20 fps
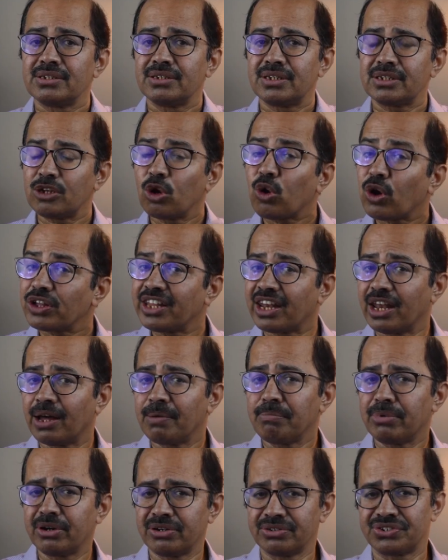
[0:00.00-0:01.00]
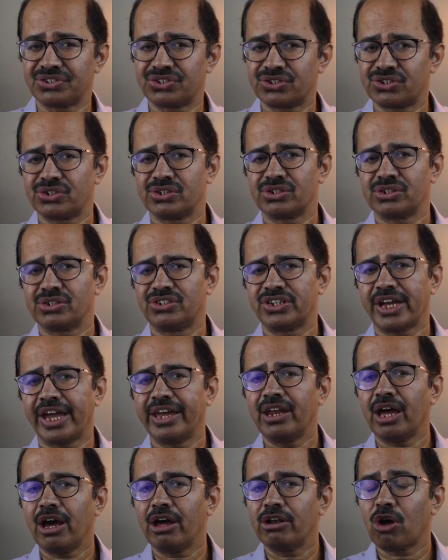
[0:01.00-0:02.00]
Just look at the numbers.
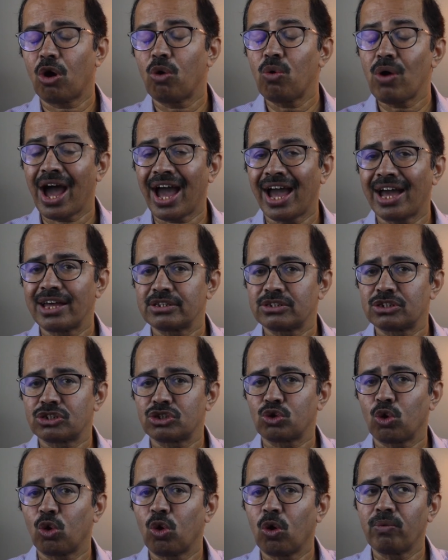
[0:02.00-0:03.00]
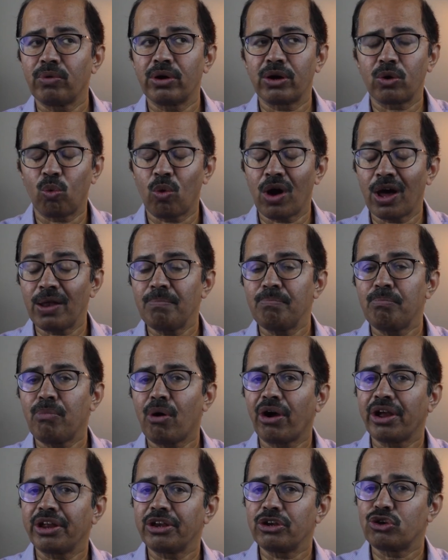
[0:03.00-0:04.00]
China now has over
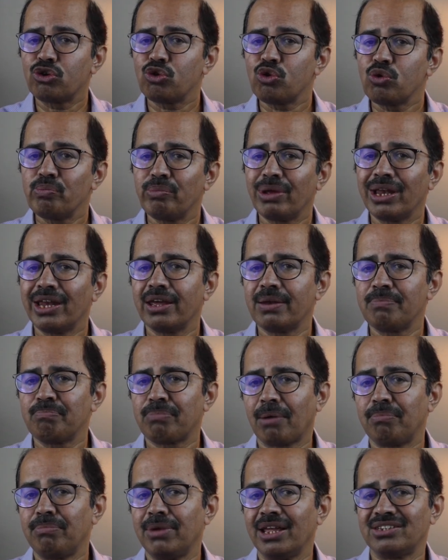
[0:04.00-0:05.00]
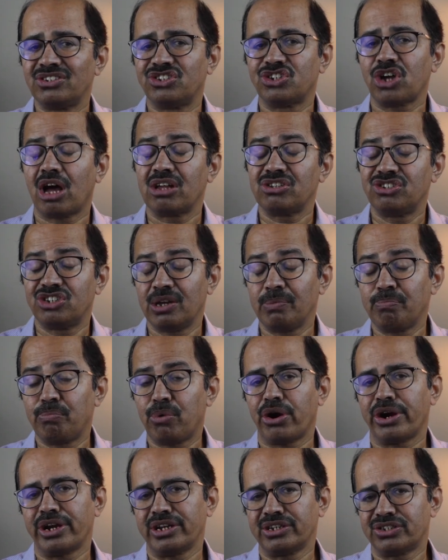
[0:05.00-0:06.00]
1.2 million public charging
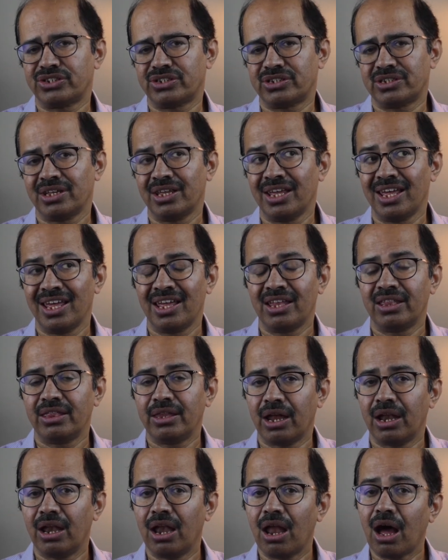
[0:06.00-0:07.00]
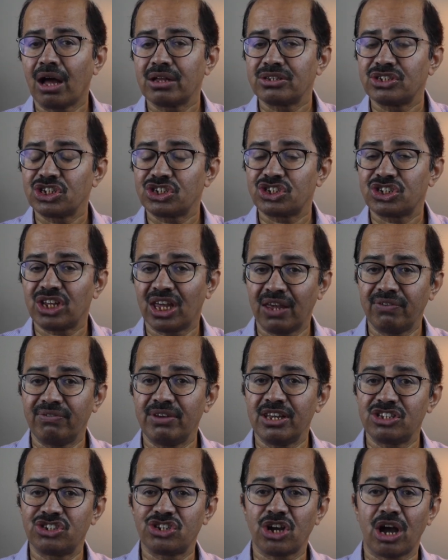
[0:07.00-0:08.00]
points, the largest
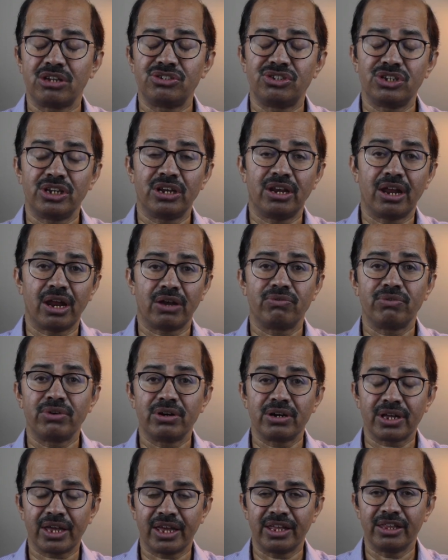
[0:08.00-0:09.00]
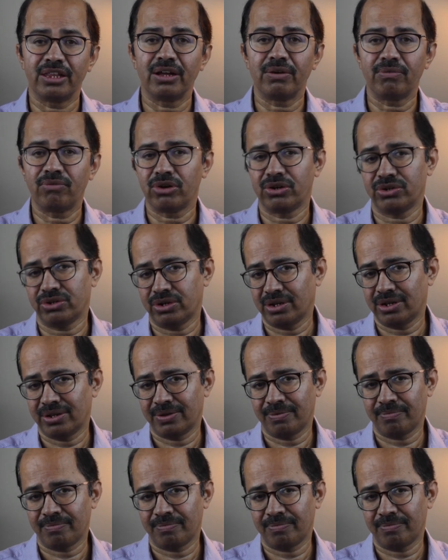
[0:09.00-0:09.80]
EV charging network in the world.